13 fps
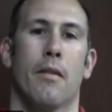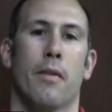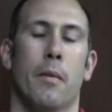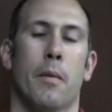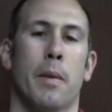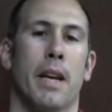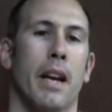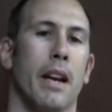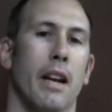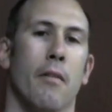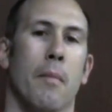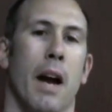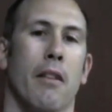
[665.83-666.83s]
From the
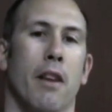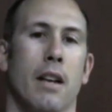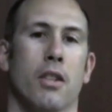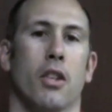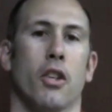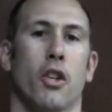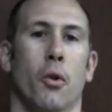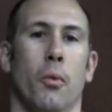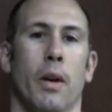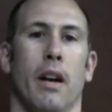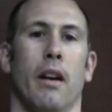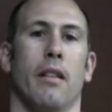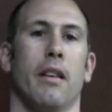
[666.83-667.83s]
beginning of my wrestling
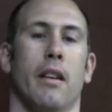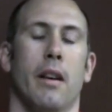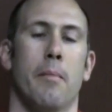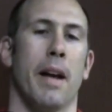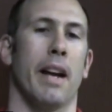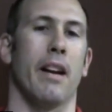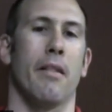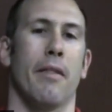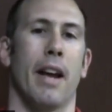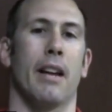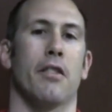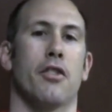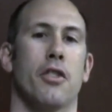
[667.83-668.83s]
career, the
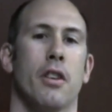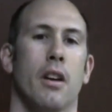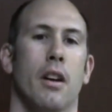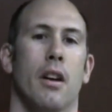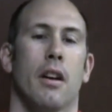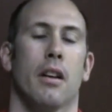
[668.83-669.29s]
competitive edge